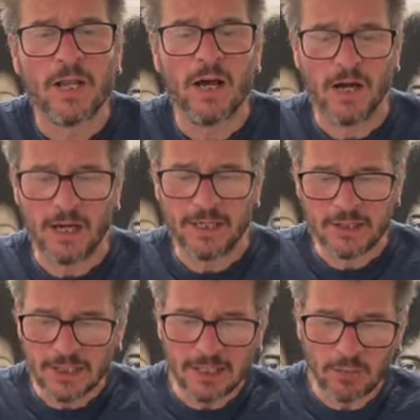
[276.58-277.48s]
It's
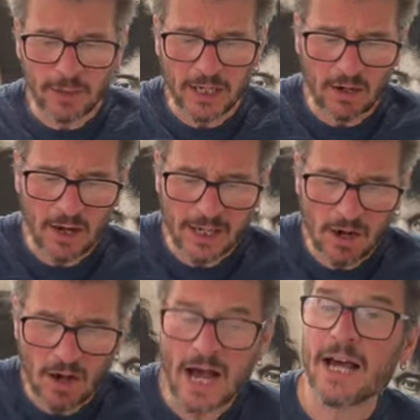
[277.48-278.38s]
a little bit like
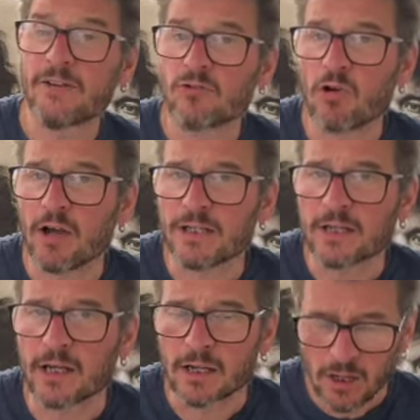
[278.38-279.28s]
our
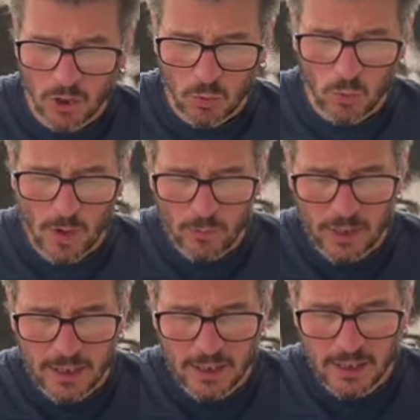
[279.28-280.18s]
handwriting. When
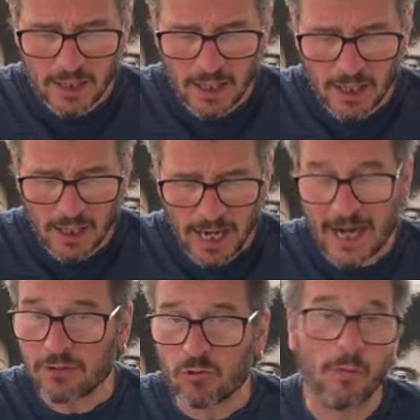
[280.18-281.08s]
we
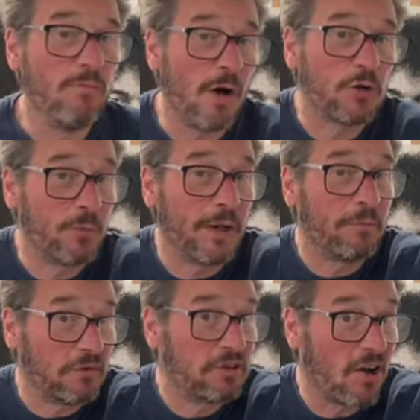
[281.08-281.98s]
handwrite, most
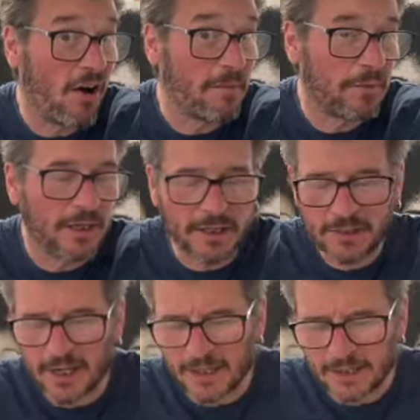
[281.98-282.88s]
people type these
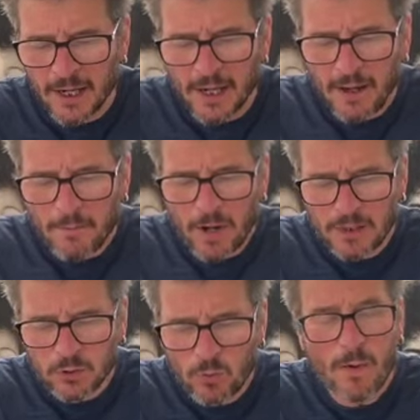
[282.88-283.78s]
days,
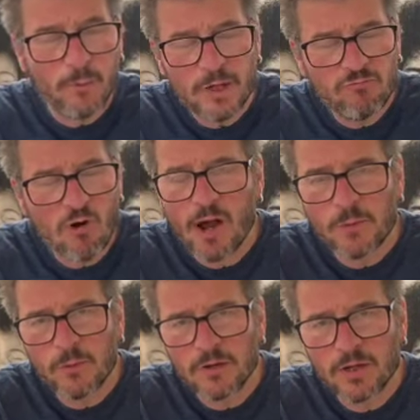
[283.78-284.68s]
but when we write
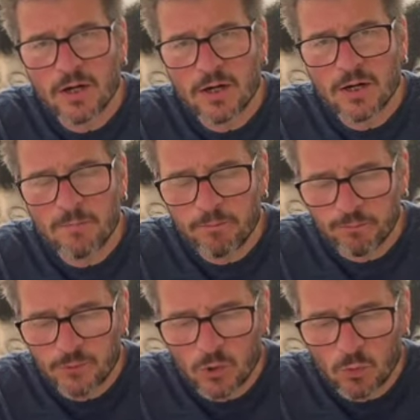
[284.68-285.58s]
with
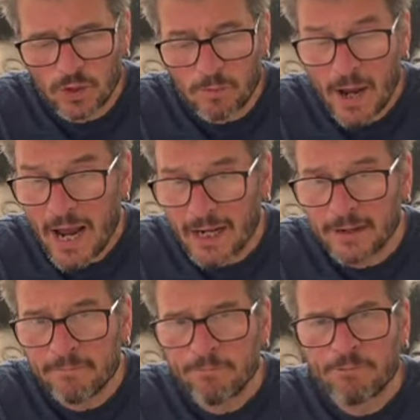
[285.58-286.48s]
a
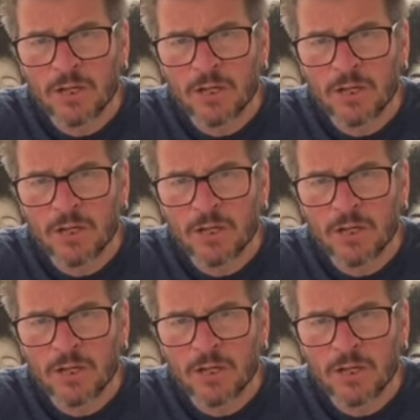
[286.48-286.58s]
pen,